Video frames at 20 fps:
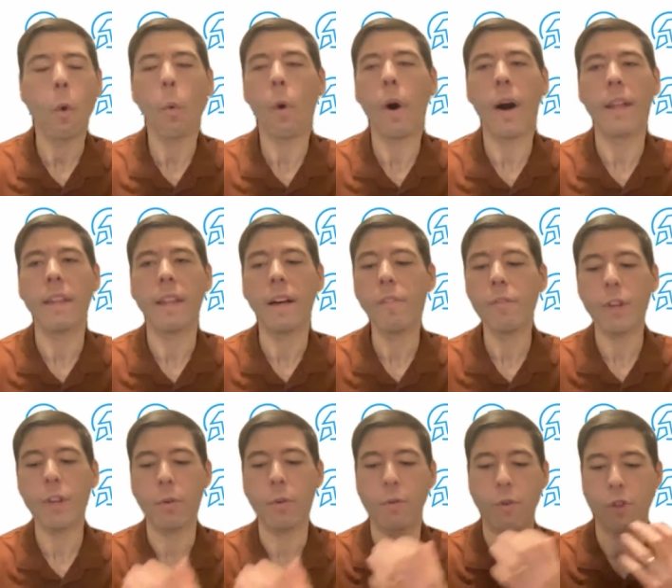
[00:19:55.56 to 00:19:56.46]
Well, I love
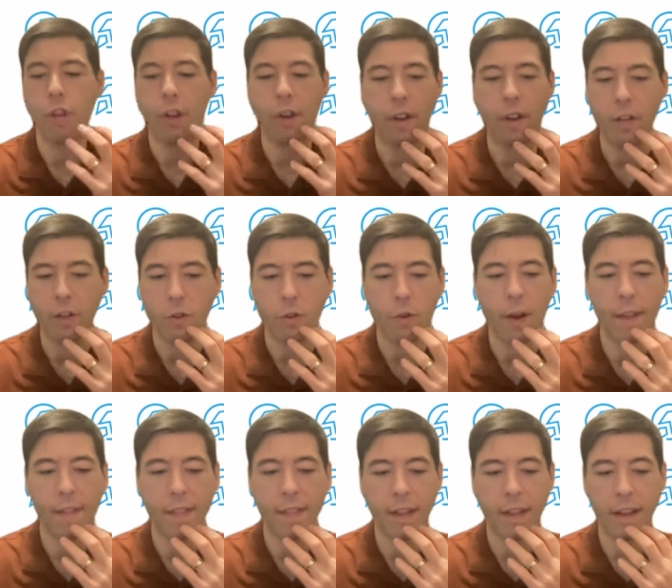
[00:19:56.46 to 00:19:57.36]
what you were sharing. You
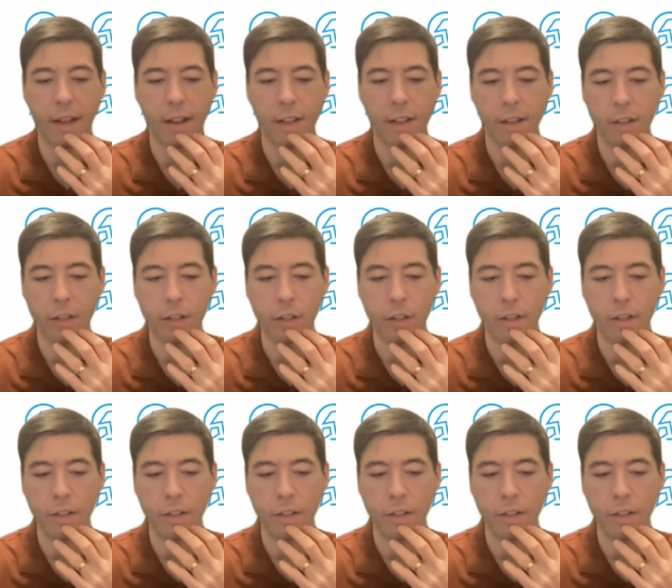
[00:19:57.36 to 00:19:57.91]
had the, uh,